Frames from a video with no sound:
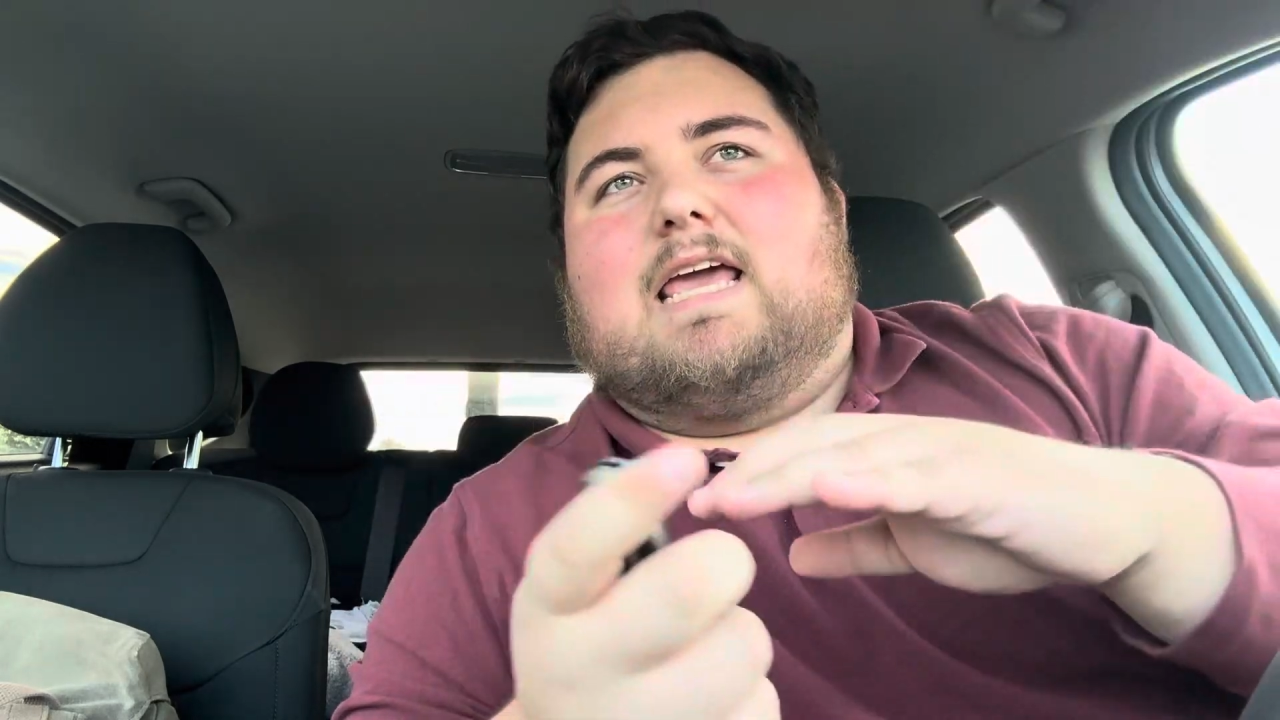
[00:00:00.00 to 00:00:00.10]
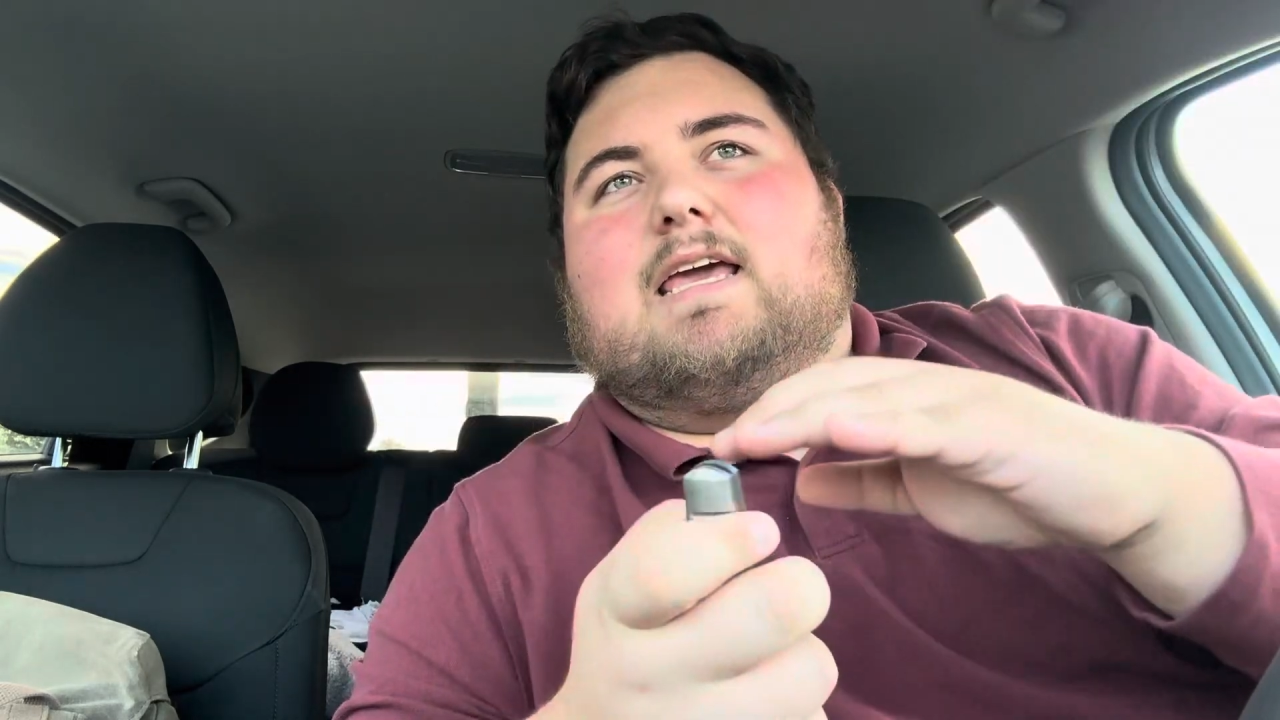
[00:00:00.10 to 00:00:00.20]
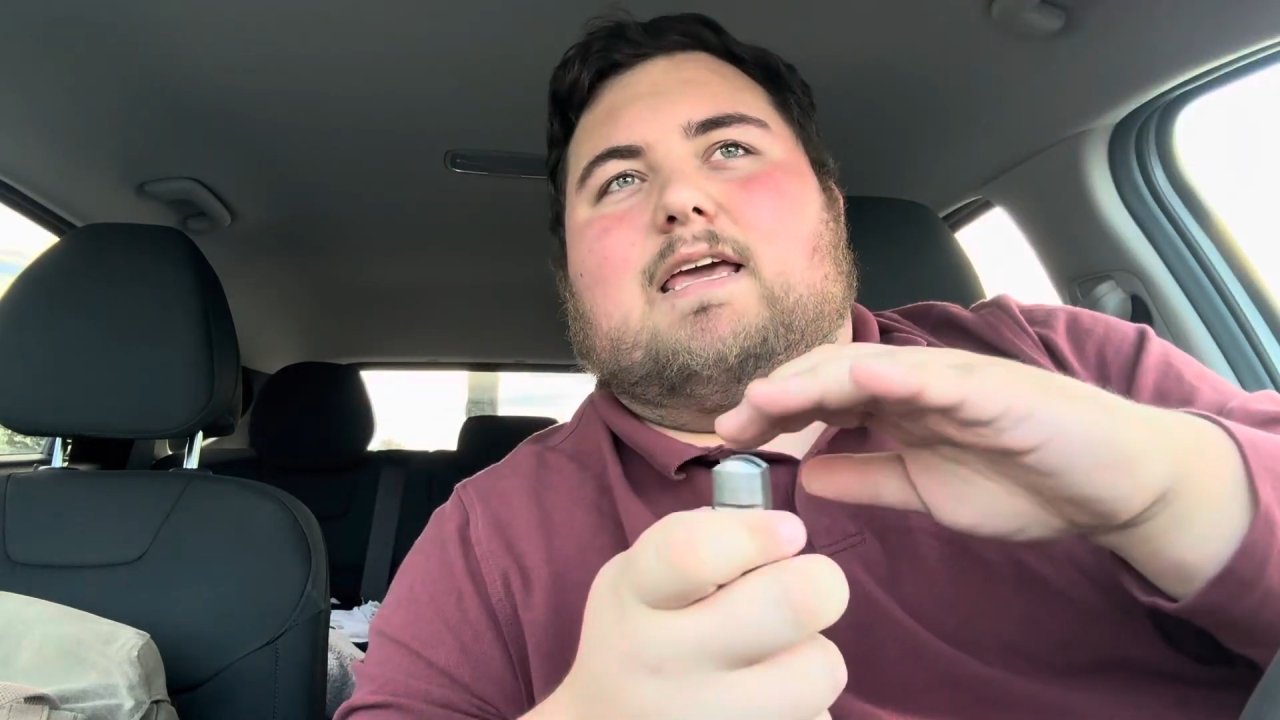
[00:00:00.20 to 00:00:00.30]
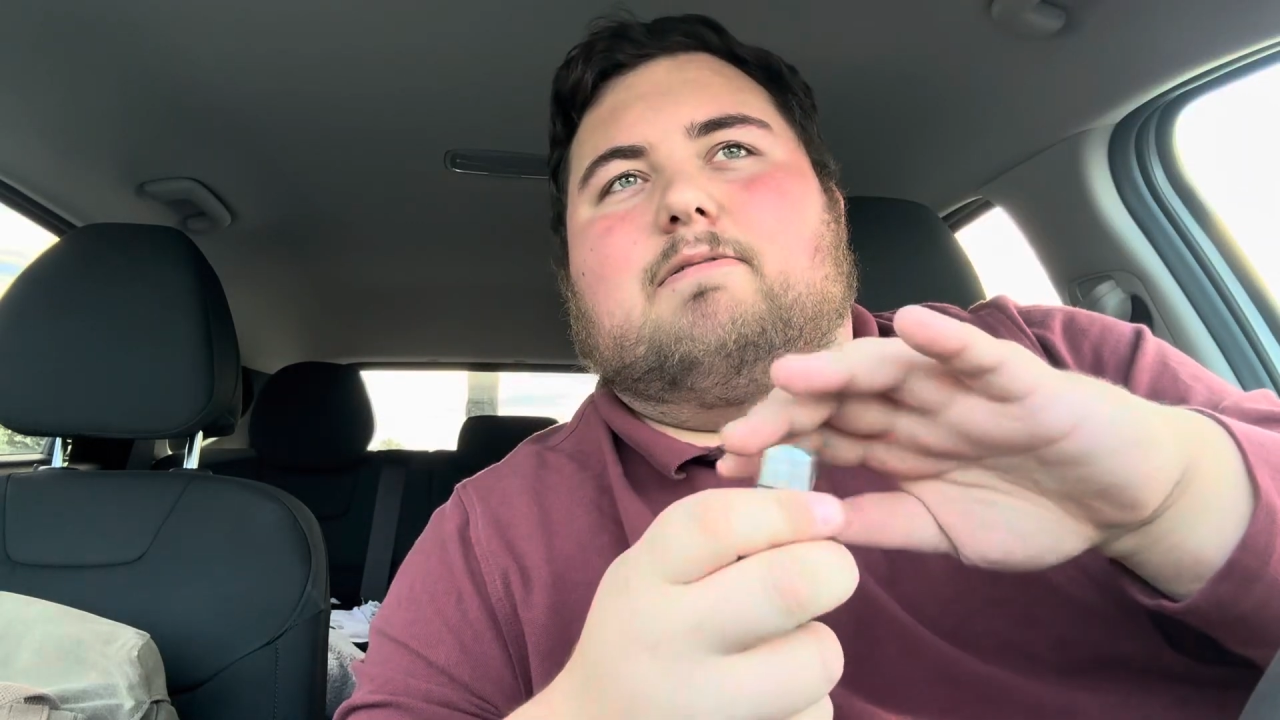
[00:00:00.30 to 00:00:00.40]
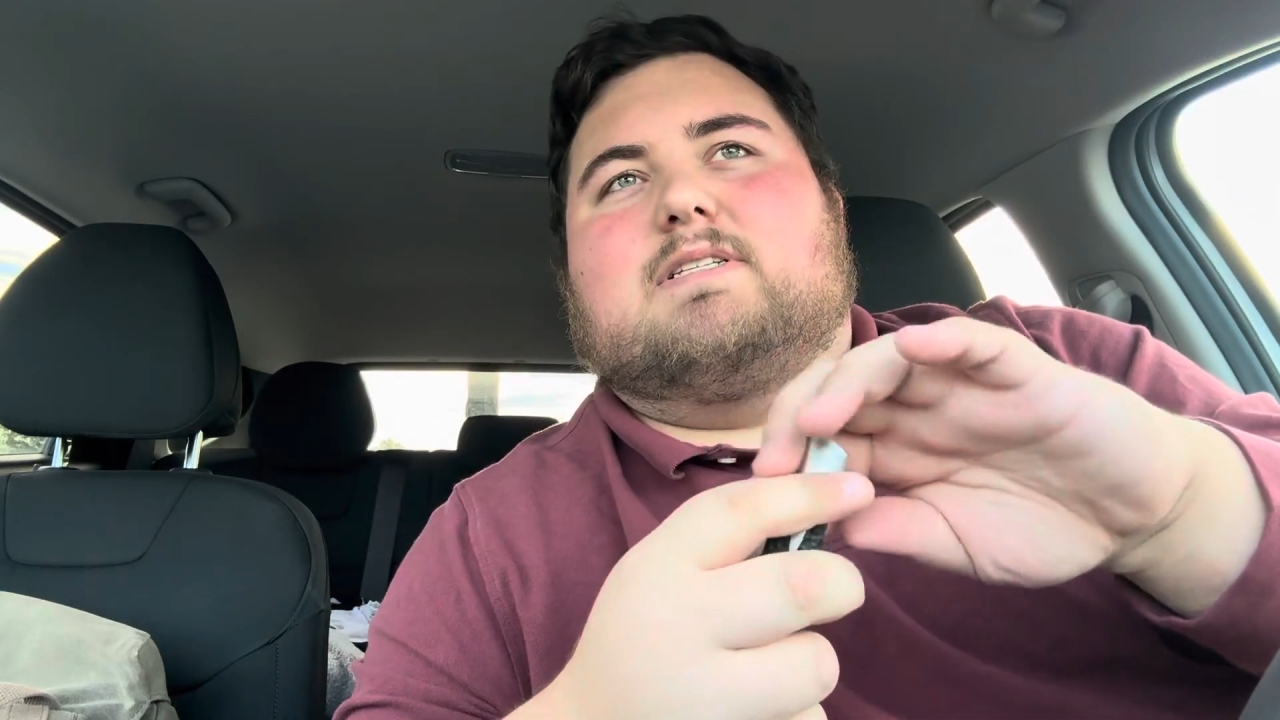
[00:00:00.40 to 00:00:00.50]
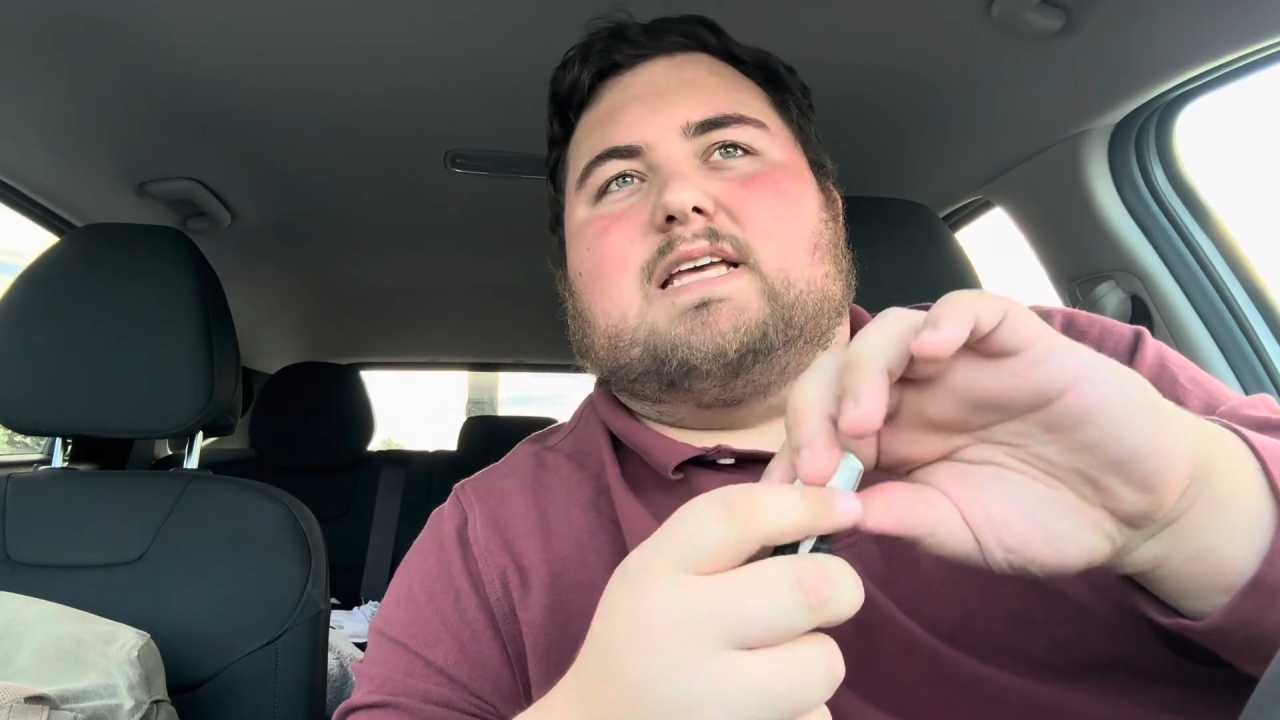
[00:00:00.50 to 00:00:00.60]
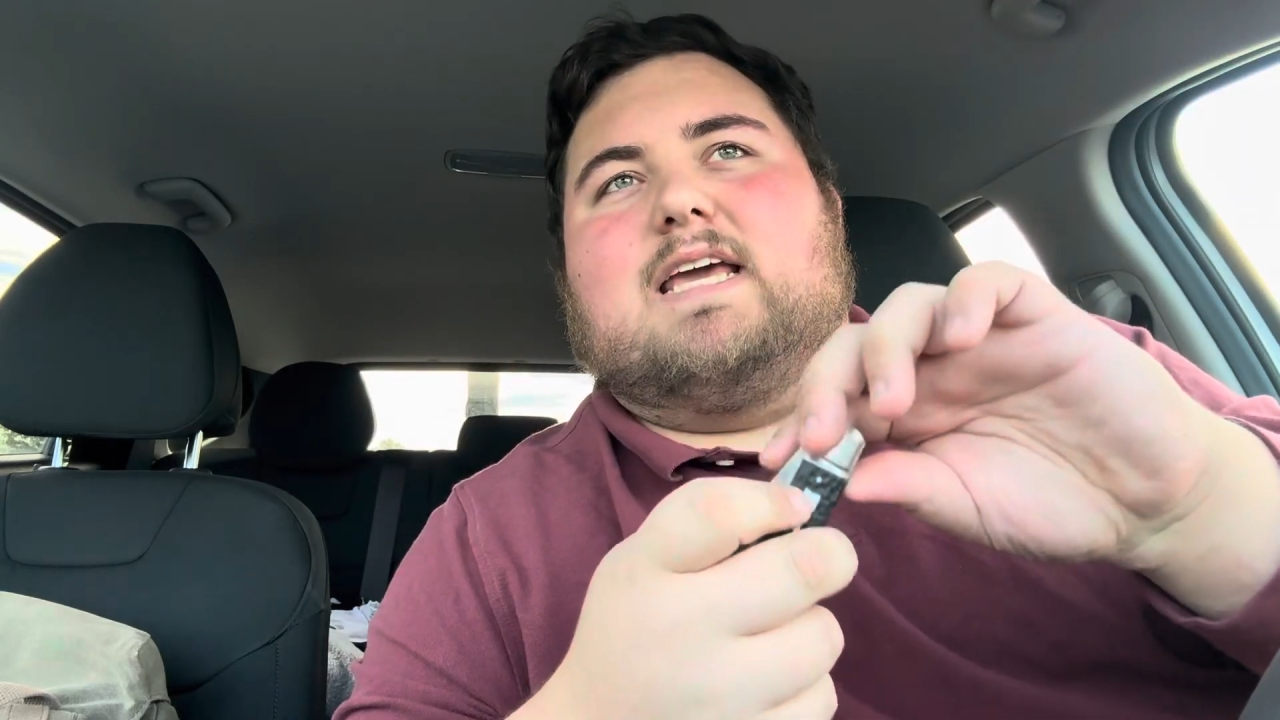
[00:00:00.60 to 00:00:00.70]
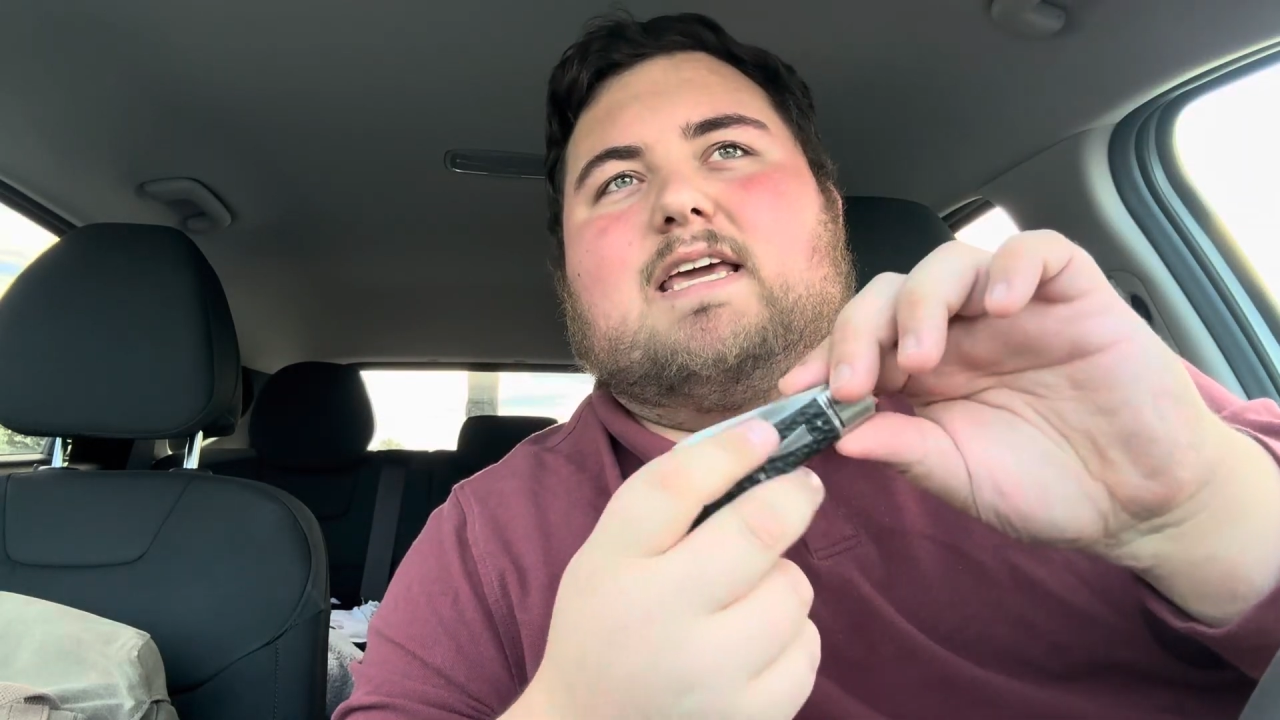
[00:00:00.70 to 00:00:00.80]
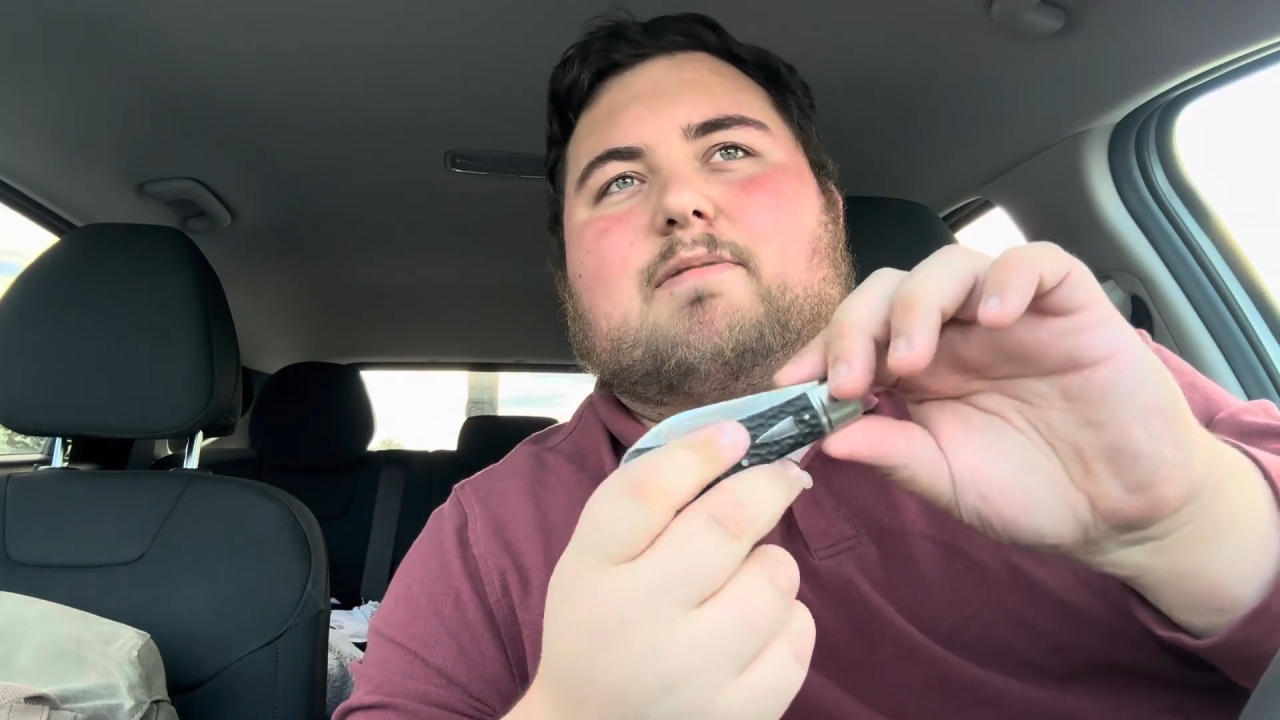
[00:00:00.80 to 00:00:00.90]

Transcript: it would take